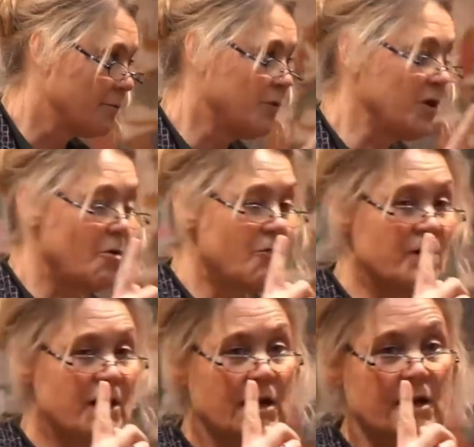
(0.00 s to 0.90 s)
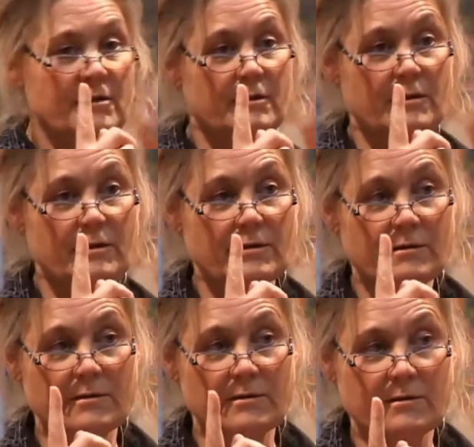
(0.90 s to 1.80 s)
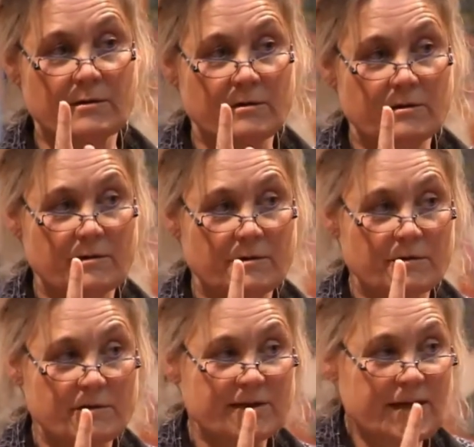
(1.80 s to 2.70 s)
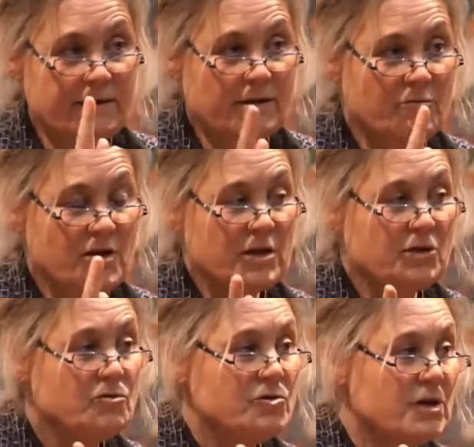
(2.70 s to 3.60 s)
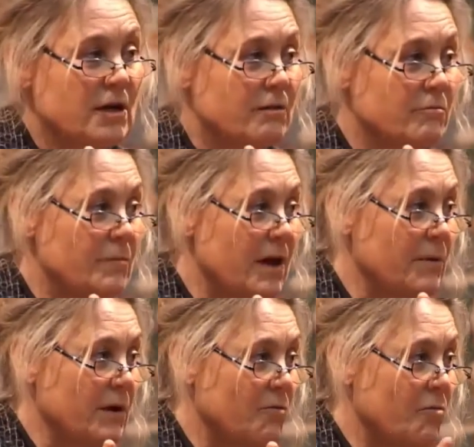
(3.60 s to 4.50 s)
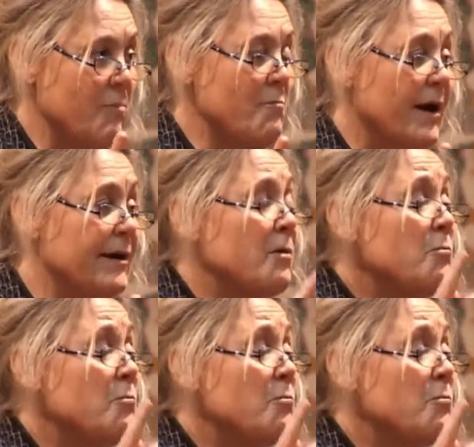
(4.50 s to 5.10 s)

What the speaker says: we only think that we are using maybe one mind, or